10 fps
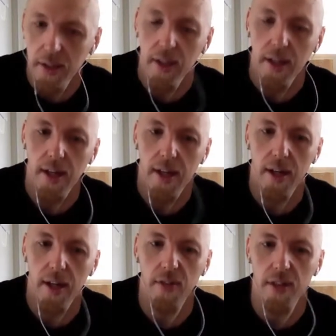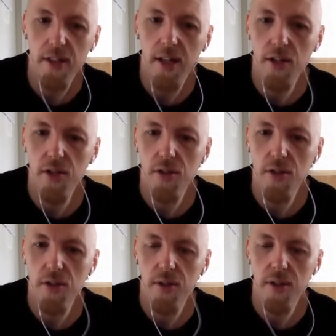Uh, I've got guitar
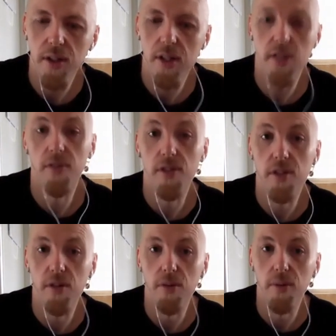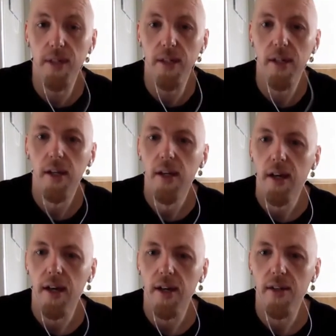students who I teach every single week.
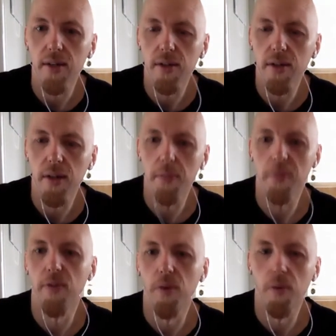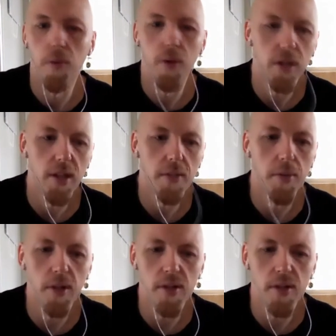Uh, so I do that before work in the mornings